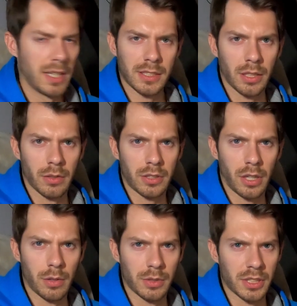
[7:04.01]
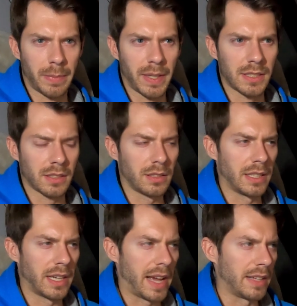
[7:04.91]
So the toe just
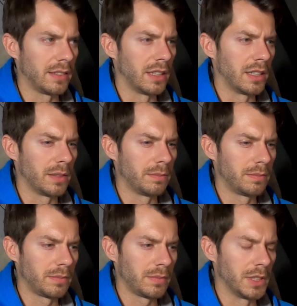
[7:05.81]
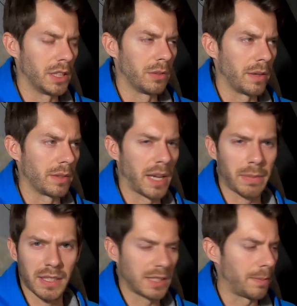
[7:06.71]
basically had, you know, I
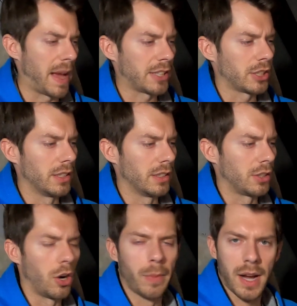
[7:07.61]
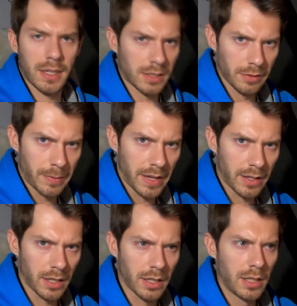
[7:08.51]
kept on smashing it in the toe box of
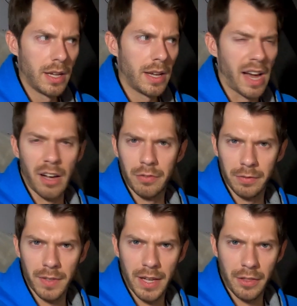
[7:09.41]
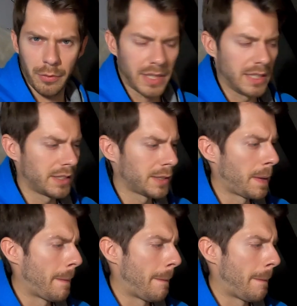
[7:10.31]
my Alpha Fly 3s